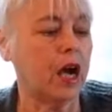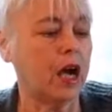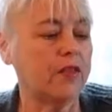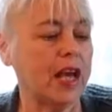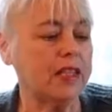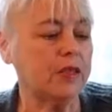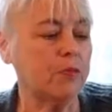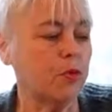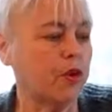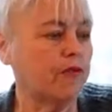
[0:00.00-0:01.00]
That's
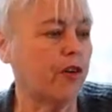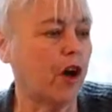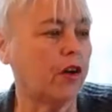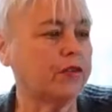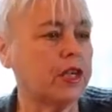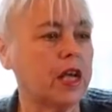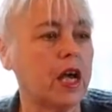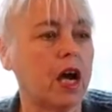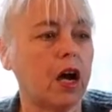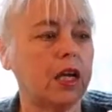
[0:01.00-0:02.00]
more involved.
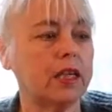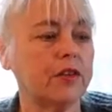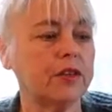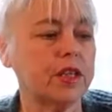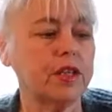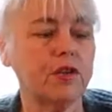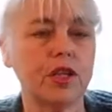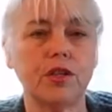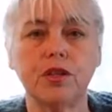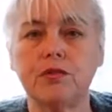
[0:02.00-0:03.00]
Another thing you
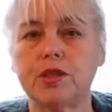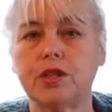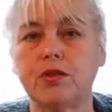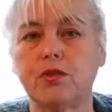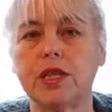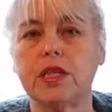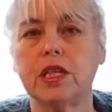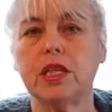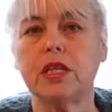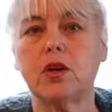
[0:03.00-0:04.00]
can do is
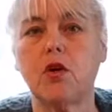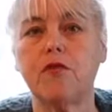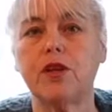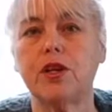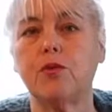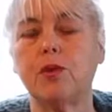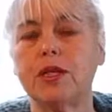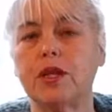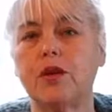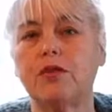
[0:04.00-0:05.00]
anointing over your
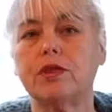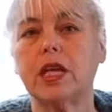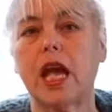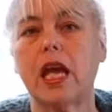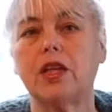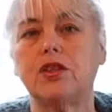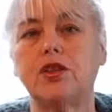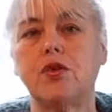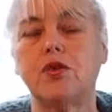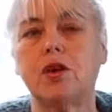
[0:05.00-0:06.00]
windows and
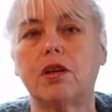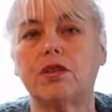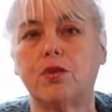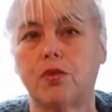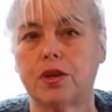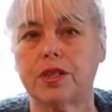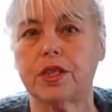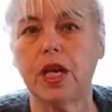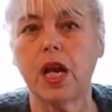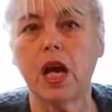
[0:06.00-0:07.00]
your
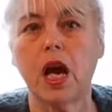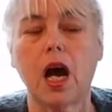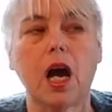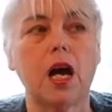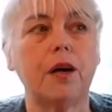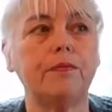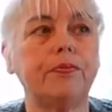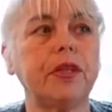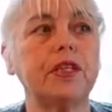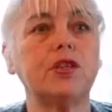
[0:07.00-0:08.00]
doors.
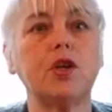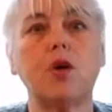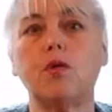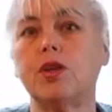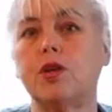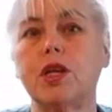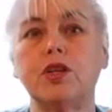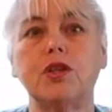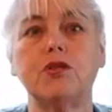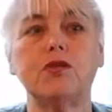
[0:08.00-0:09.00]
So you
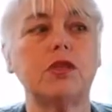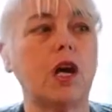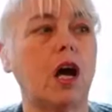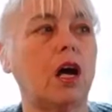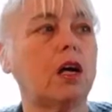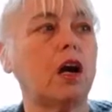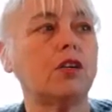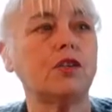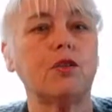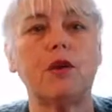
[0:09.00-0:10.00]
can use
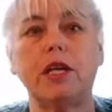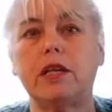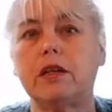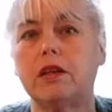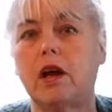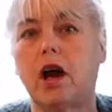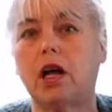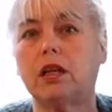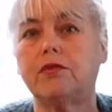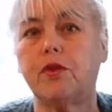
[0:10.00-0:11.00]
consecrated
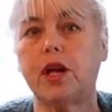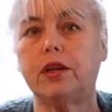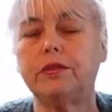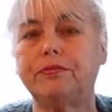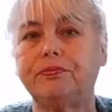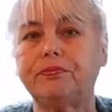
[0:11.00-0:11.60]
olive oil.